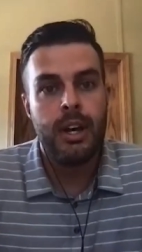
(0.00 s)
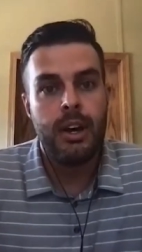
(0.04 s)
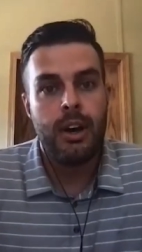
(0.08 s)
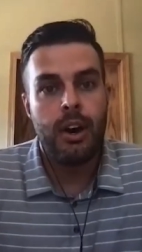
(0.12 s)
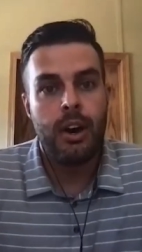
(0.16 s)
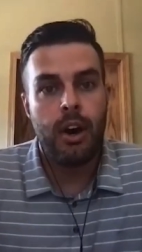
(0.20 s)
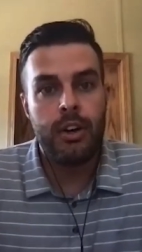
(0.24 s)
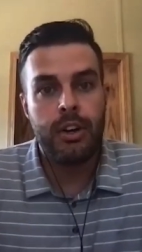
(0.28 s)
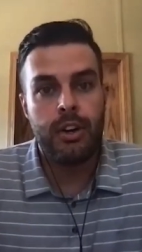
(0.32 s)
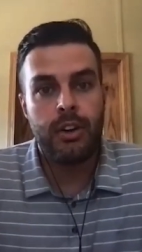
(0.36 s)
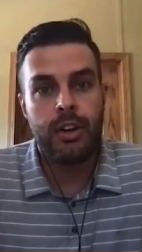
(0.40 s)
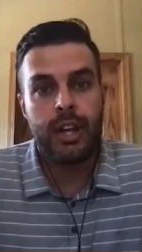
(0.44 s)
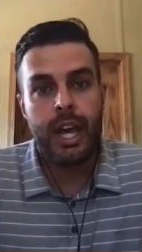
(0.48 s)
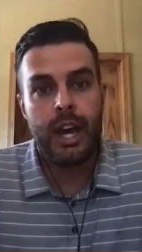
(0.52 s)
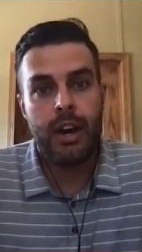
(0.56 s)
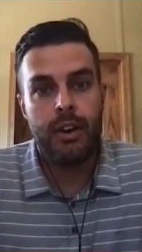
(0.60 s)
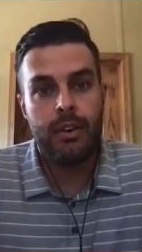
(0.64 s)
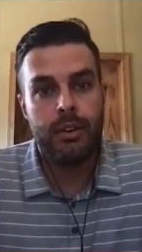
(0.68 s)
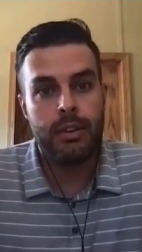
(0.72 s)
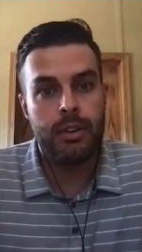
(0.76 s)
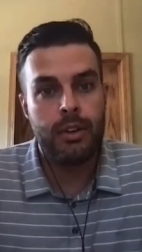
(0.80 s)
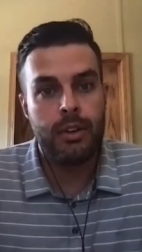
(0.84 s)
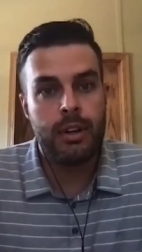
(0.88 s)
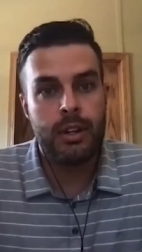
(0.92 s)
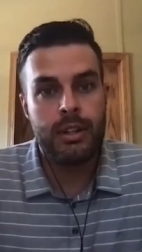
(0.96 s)
on your
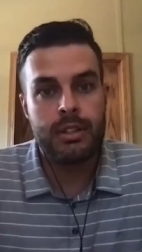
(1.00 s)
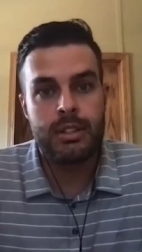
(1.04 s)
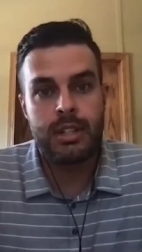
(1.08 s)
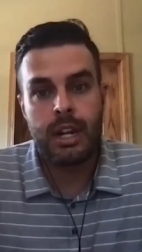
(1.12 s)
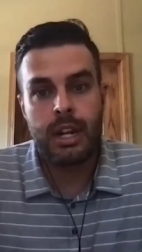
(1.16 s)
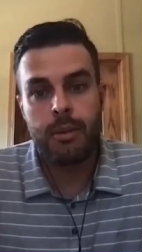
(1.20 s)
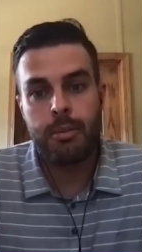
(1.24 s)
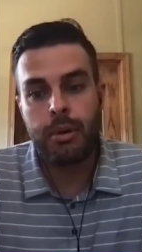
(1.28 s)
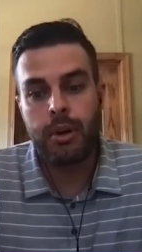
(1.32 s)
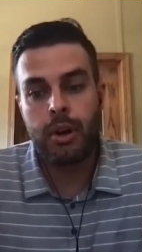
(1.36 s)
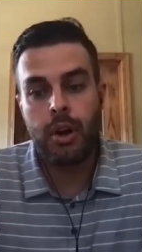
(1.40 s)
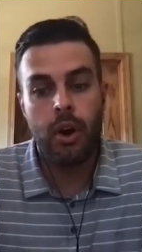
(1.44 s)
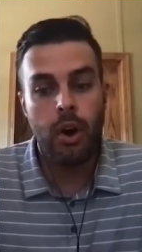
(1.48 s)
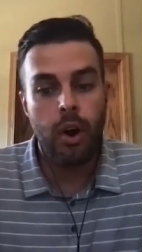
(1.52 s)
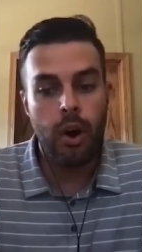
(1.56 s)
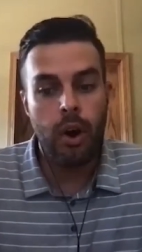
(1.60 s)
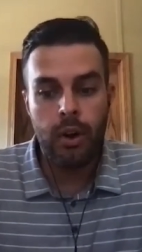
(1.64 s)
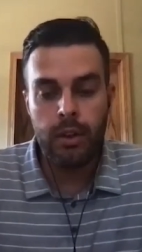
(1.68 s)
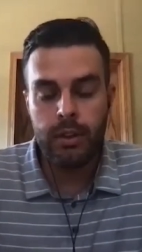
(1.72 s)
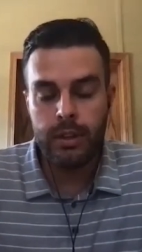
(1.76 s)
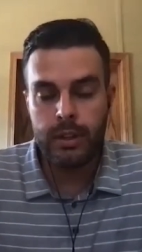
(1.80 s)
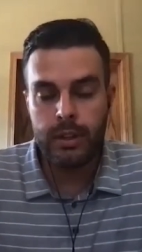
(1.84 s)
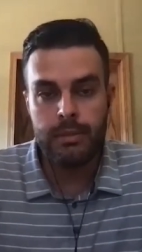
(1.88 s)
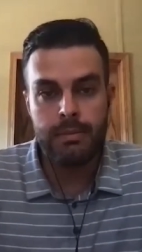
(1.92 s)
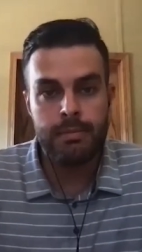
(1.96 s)
calendar to set up a
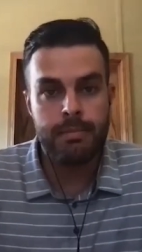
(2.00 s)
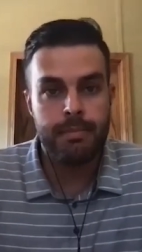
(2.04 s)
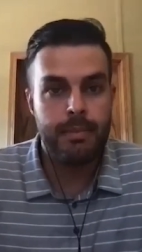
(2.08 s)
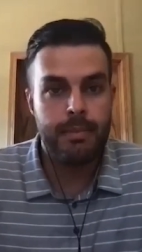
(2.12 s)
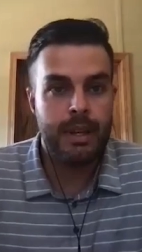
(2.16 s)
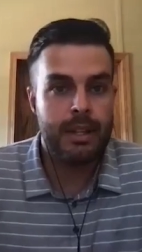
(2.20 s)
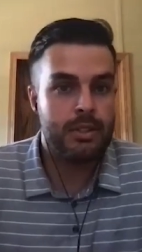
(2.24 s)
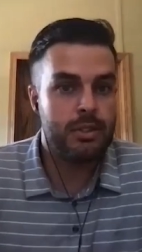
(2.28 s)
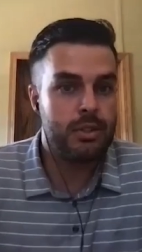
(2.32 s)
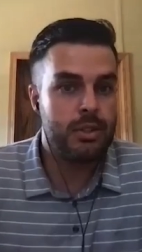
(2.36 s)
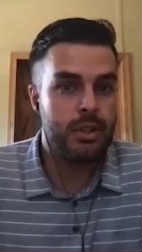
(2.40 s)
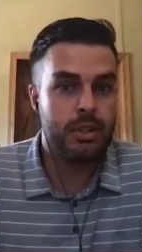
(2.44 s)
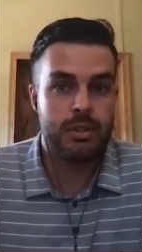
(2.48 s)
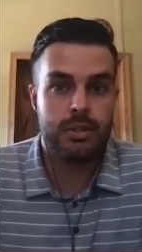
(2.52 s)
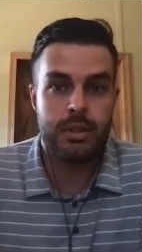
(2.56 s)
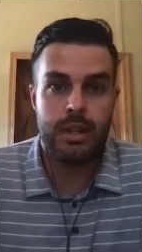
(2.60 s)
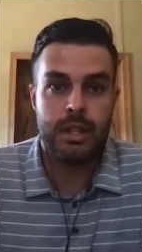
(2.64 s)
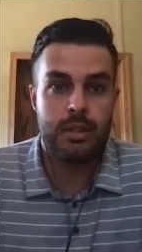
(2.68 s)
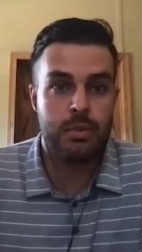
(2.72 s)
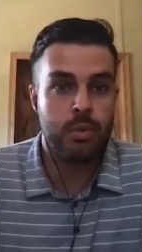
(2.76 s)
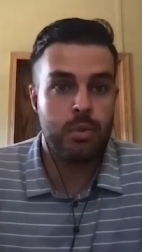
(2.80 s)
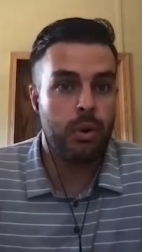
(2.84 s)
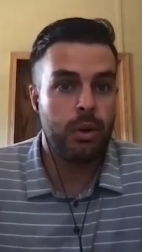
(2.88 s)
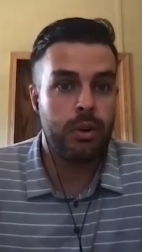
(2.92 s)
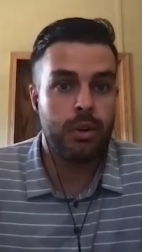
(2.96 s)
call and it's just
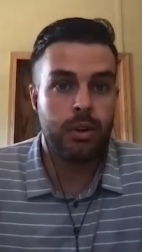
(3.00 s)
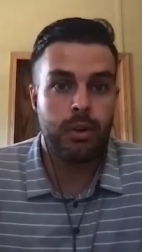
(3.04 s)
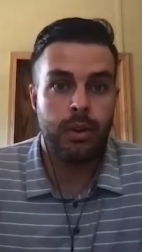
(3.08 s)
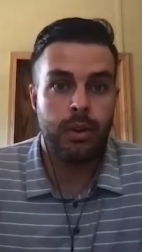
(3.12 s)
it's worked